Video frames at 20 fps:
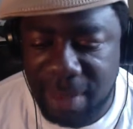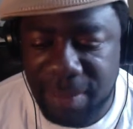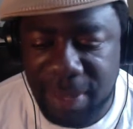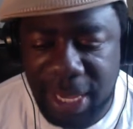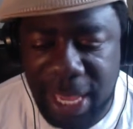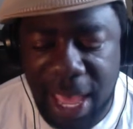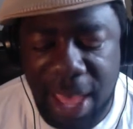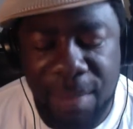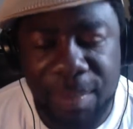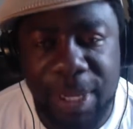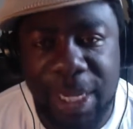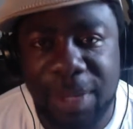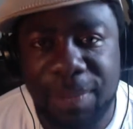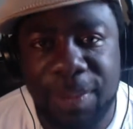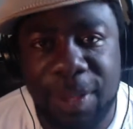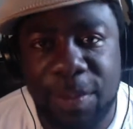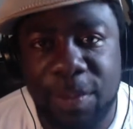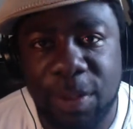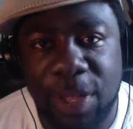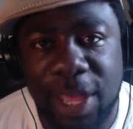I mean, how many
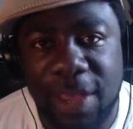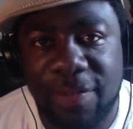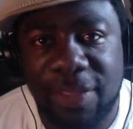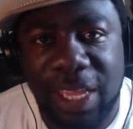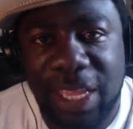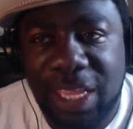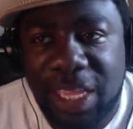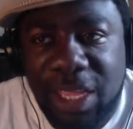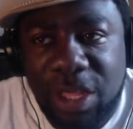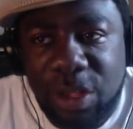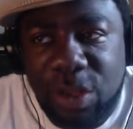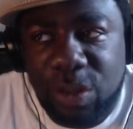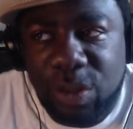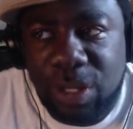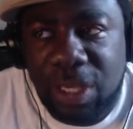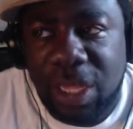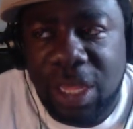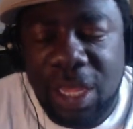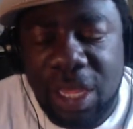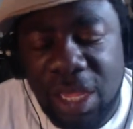people have they killed
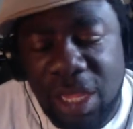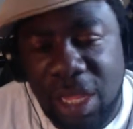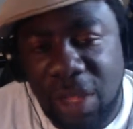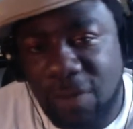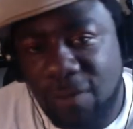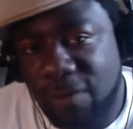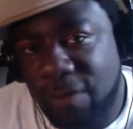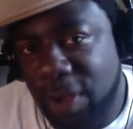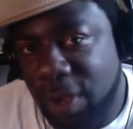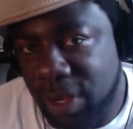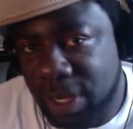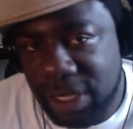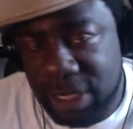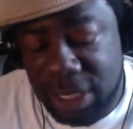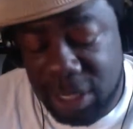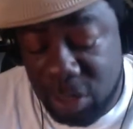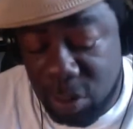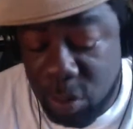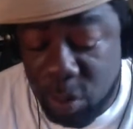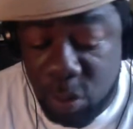in
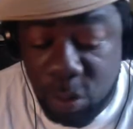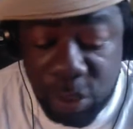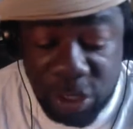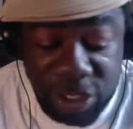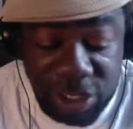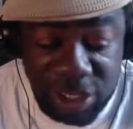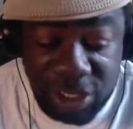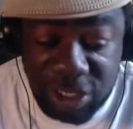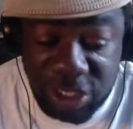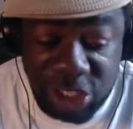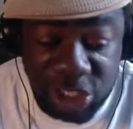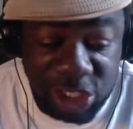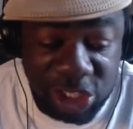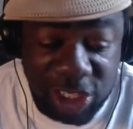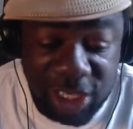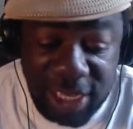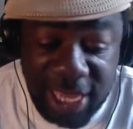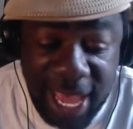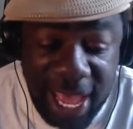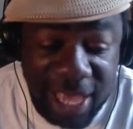Ferguson or
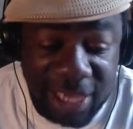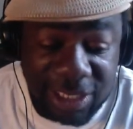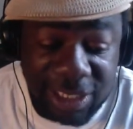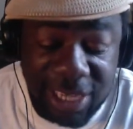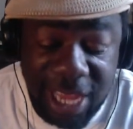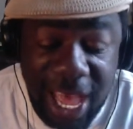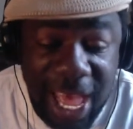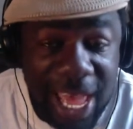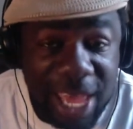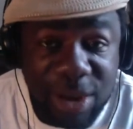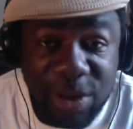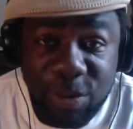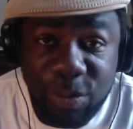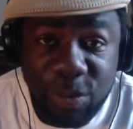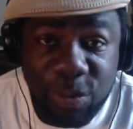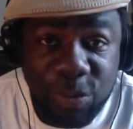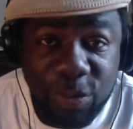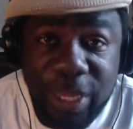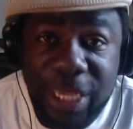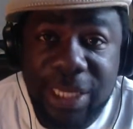got shot
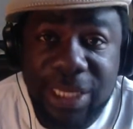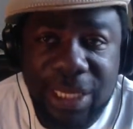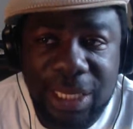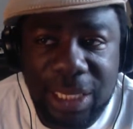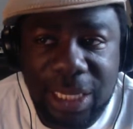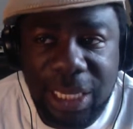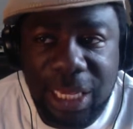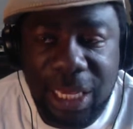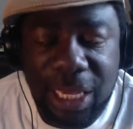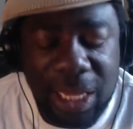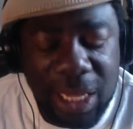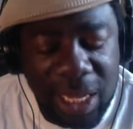recently